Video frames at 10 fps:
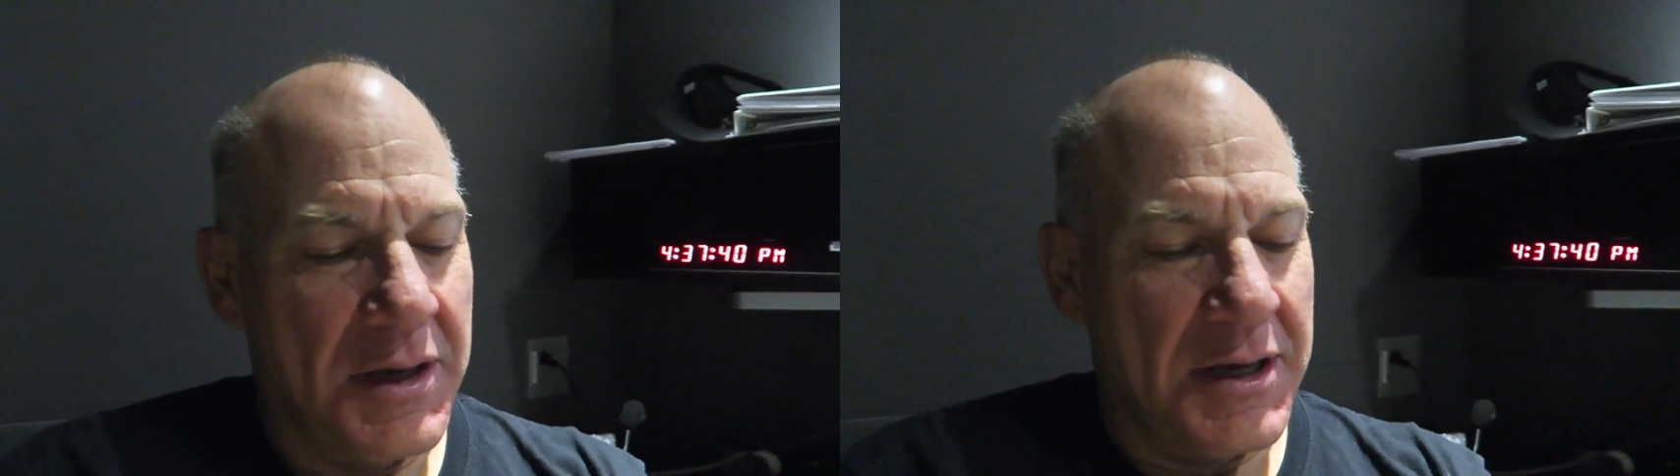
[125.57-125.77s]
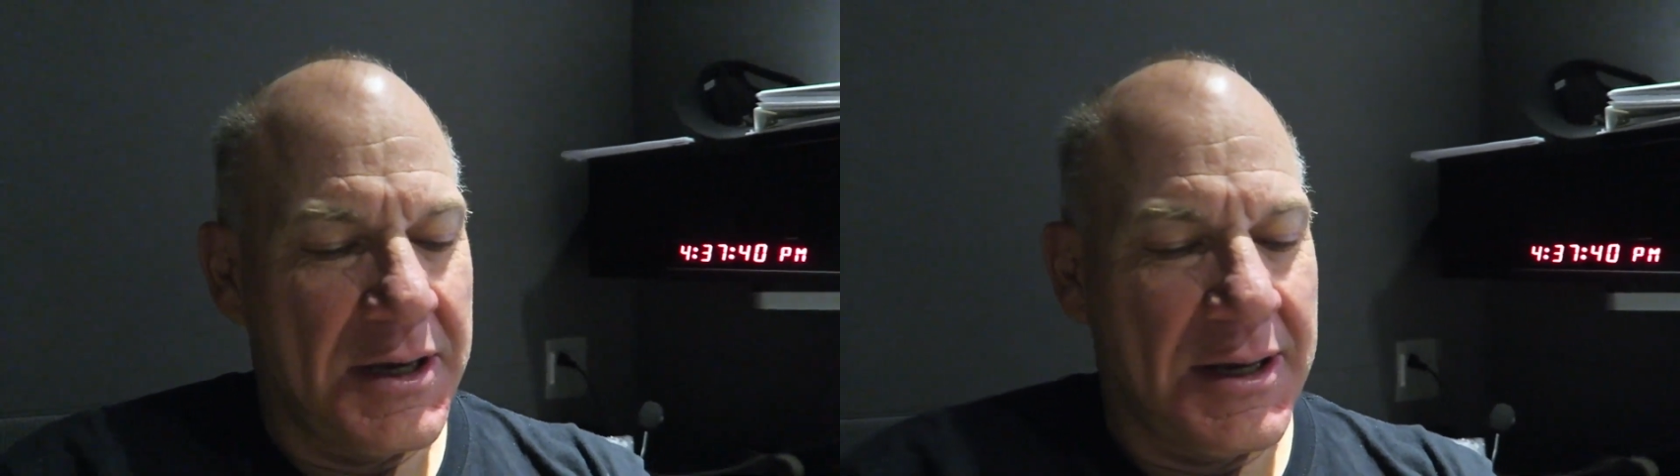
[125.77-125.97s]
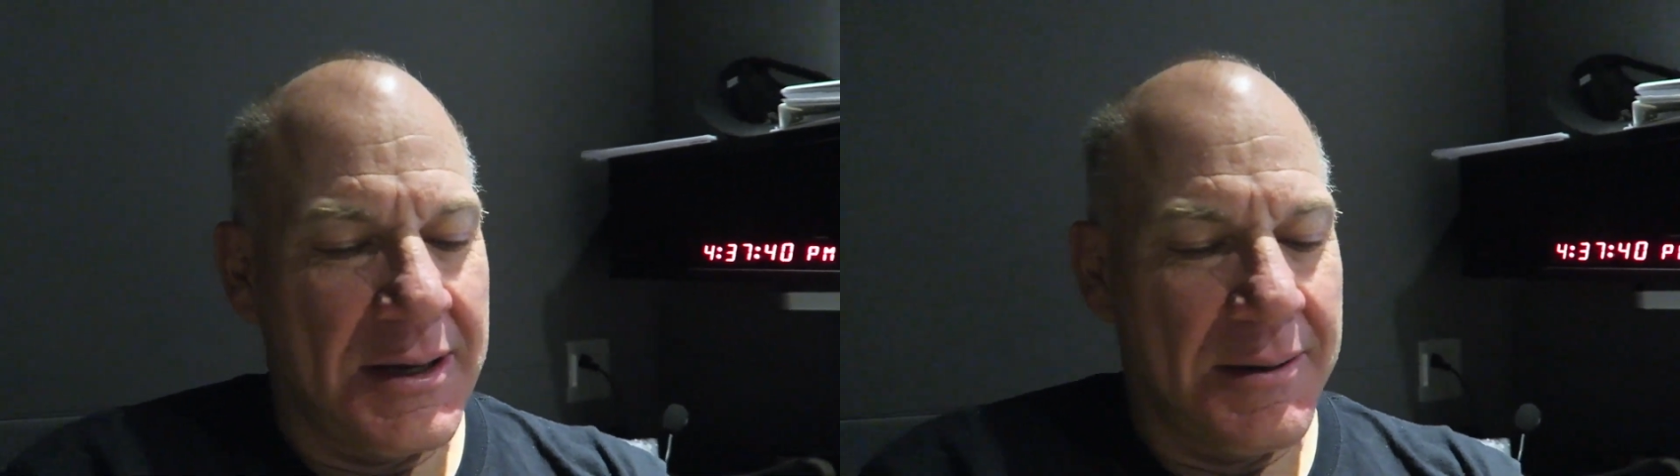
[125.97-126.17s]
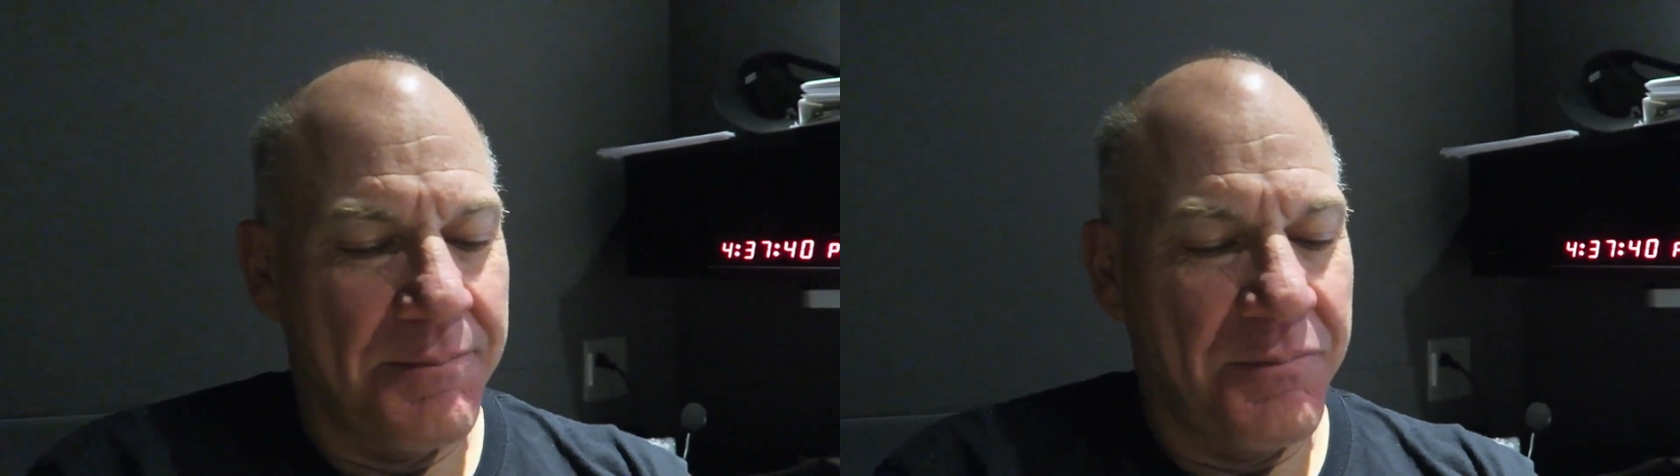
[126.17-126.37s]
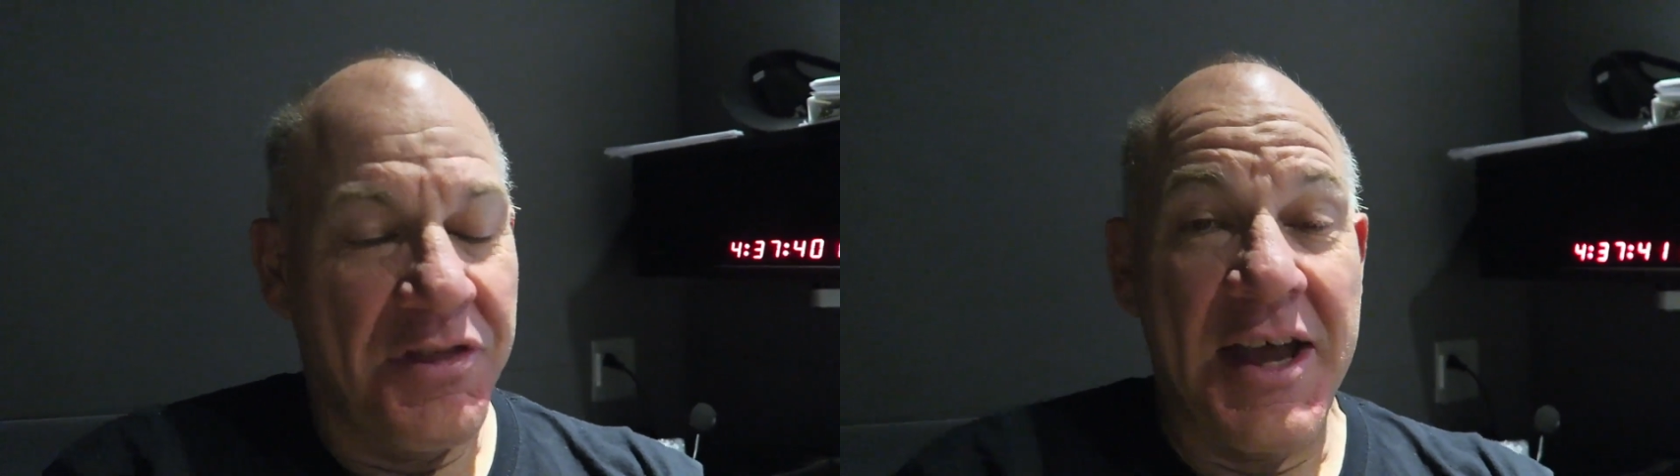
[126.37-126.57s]

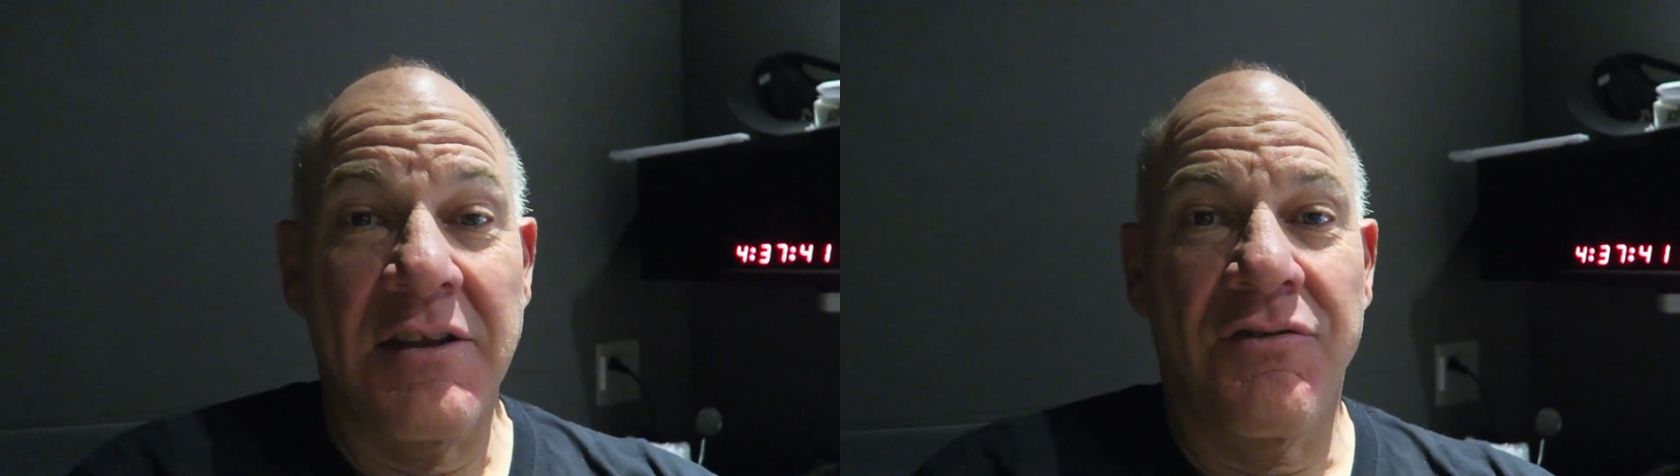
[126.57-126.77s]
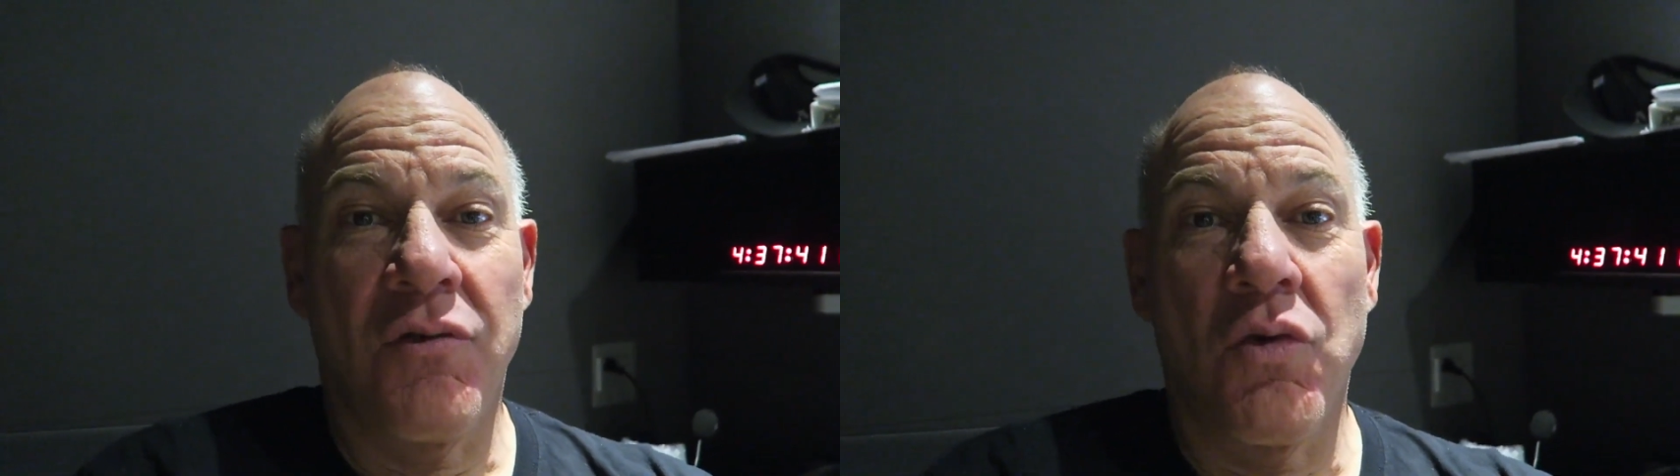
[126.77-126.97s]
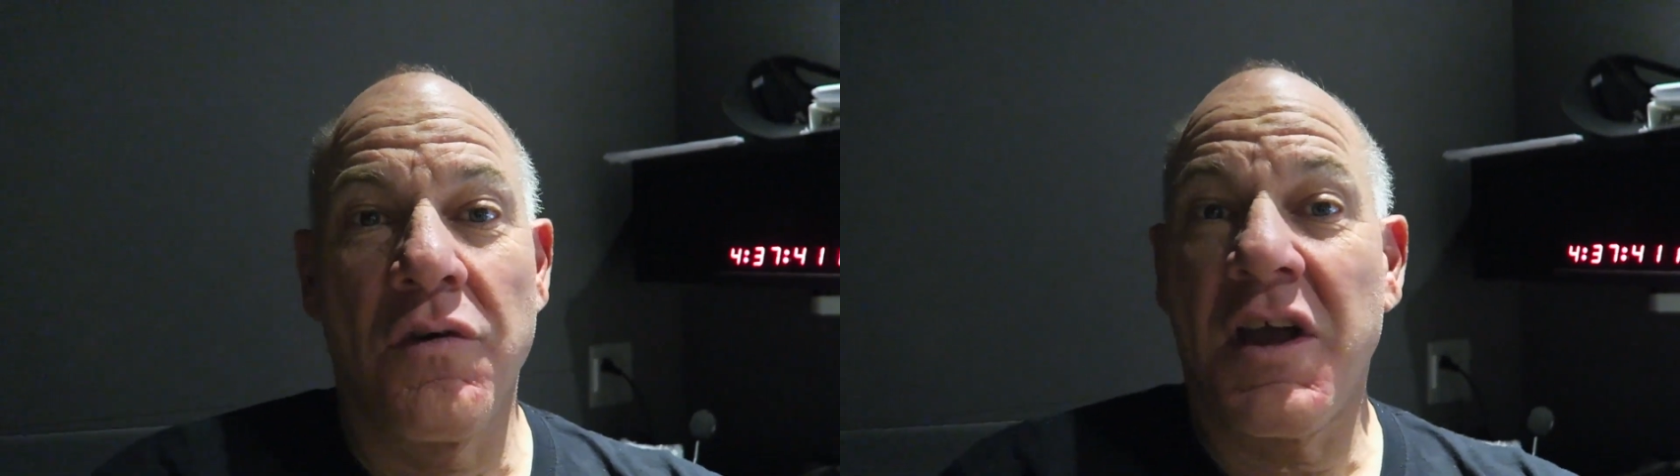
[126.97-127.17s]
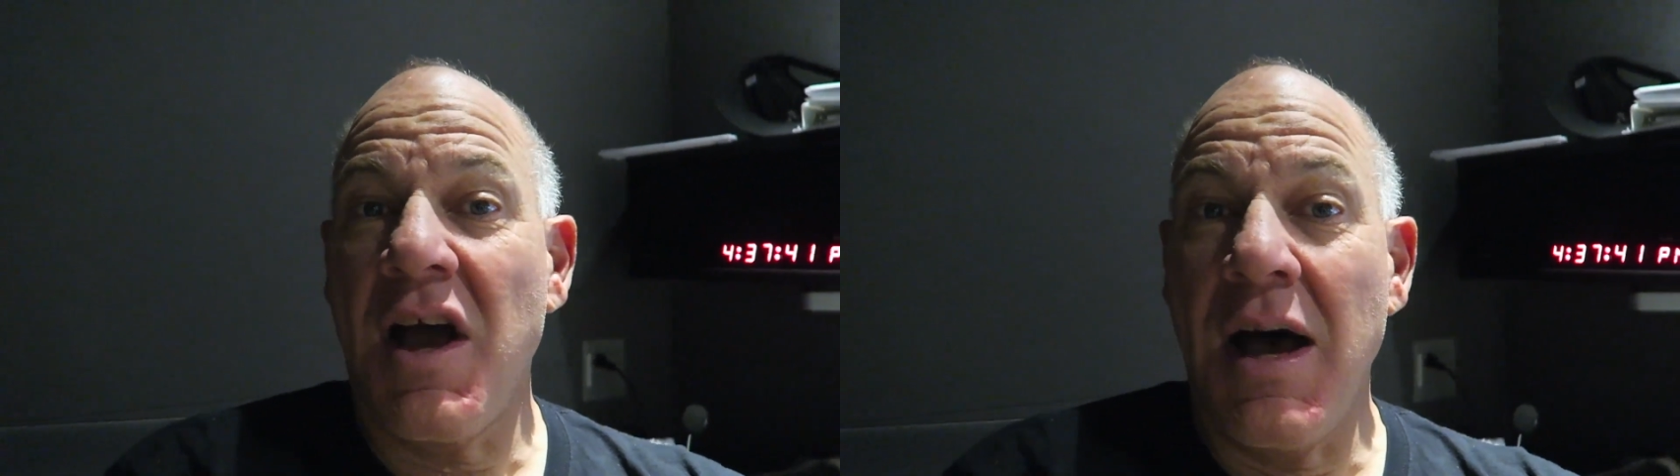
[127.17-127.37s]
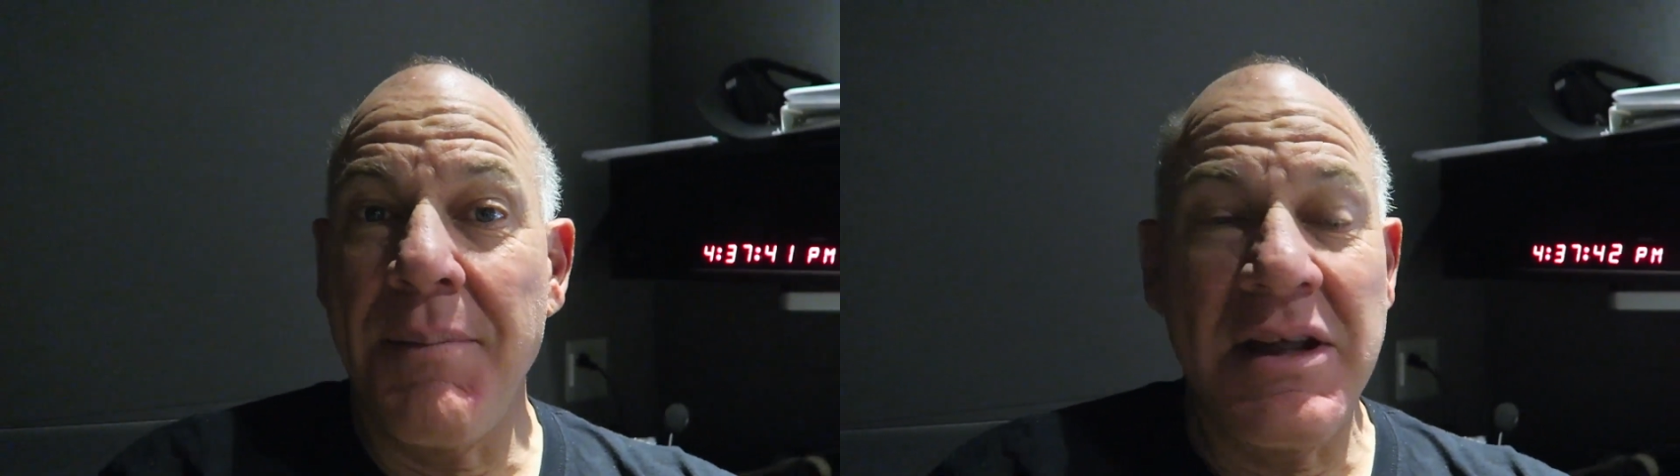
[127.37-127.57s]
Um, thanks for the
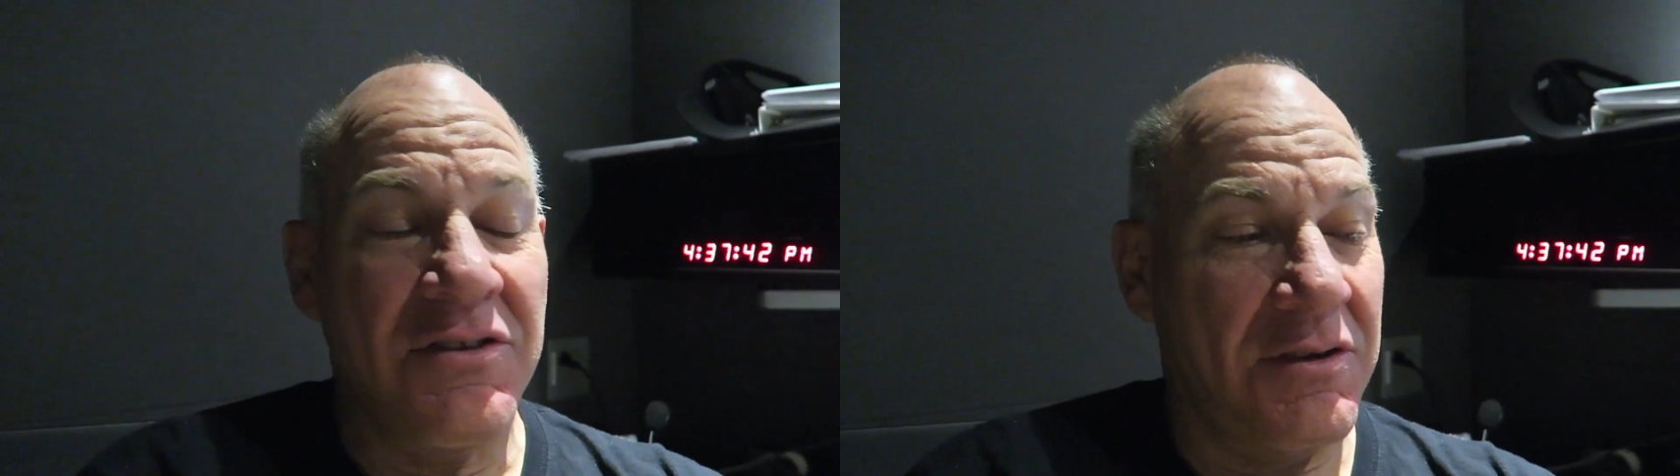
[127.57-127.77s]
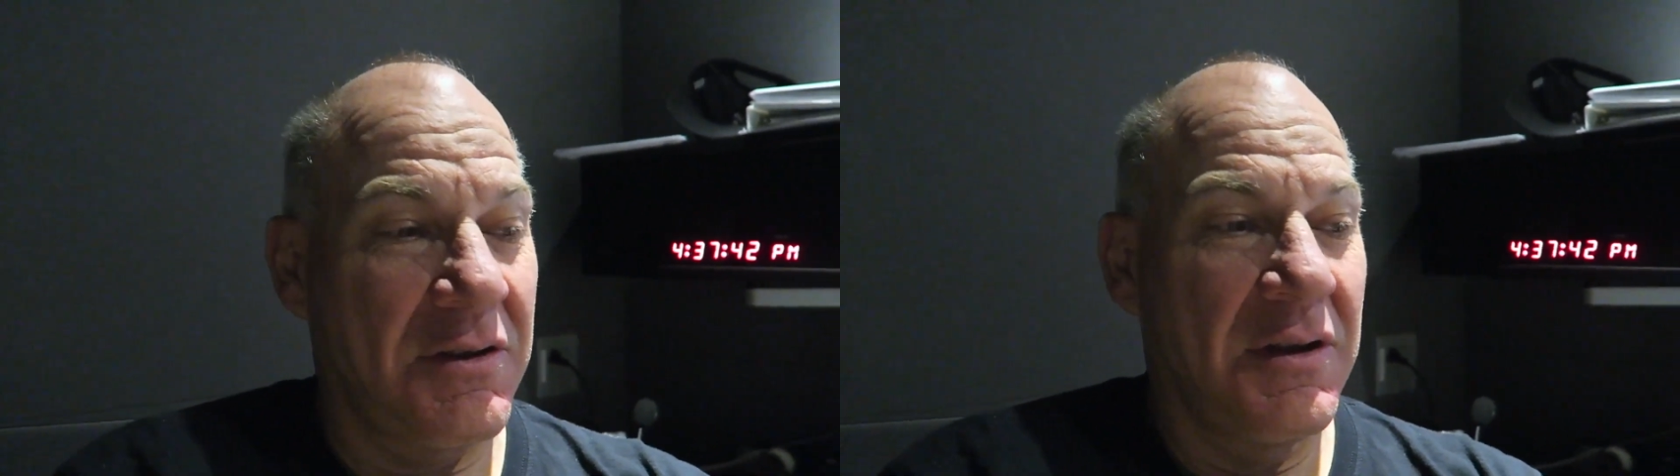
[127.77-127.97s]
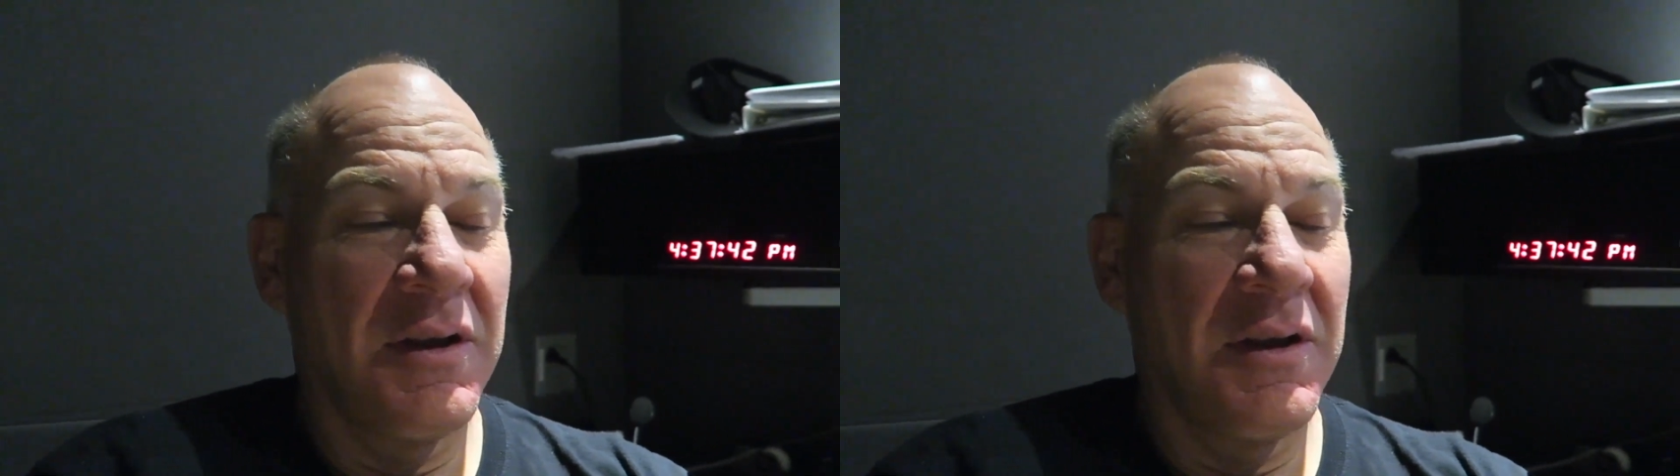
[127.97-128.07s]
comments.